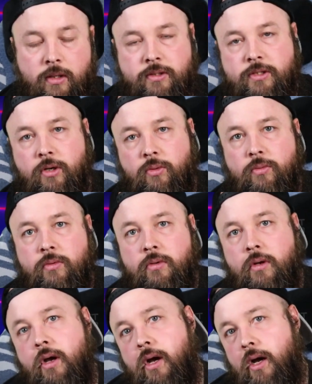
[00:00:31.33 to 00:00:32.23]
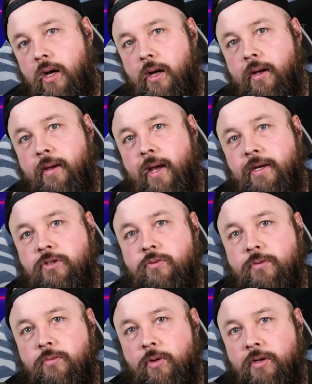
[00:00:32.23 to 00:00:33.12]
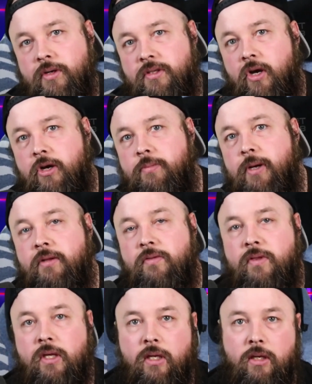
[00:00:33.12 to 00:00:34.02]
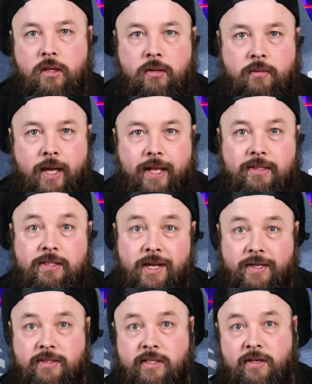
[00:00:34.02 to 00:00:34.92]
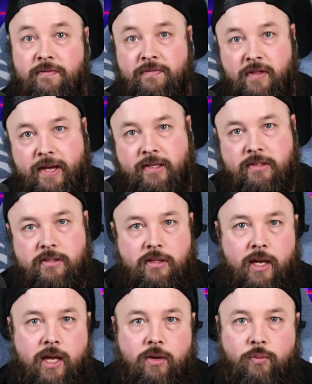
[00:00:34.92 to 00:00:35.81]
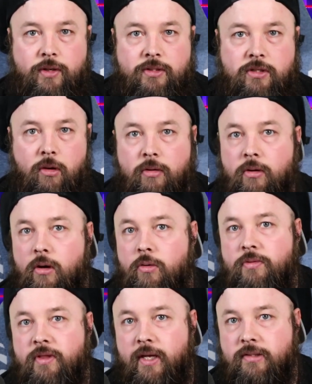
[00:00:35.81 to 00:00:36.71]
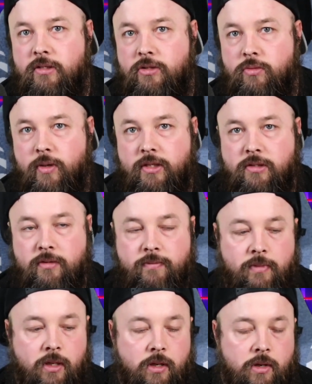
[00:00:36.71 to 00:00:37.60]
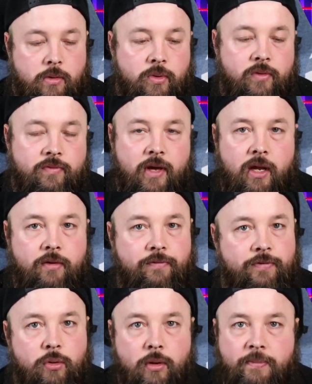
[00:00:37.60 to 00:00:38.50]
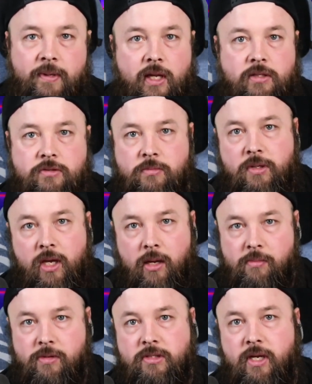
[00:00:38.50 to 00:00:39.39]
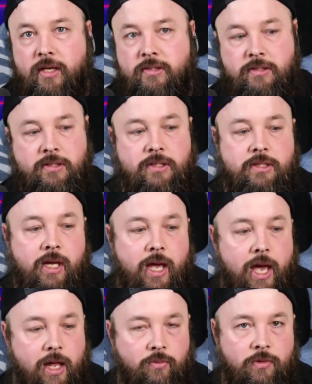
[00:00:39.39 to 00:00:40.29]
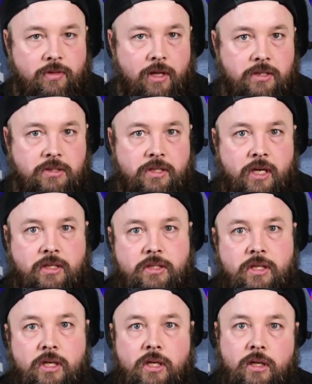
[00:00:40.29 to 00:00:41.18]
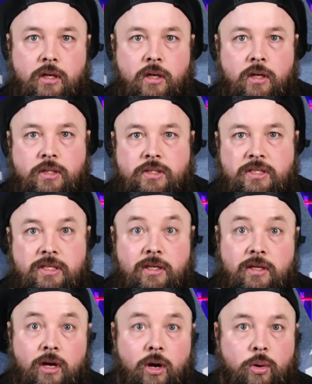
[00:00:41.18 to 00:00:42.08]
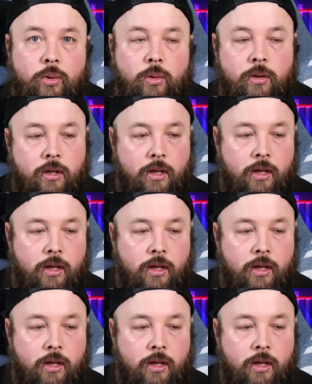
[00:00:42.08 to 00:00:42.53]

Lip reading: So I just really wanted to talk about the NZXT Flex and what is going on with that situation. We've had a few updates from Gamers Nexus and with the NZXT CEO,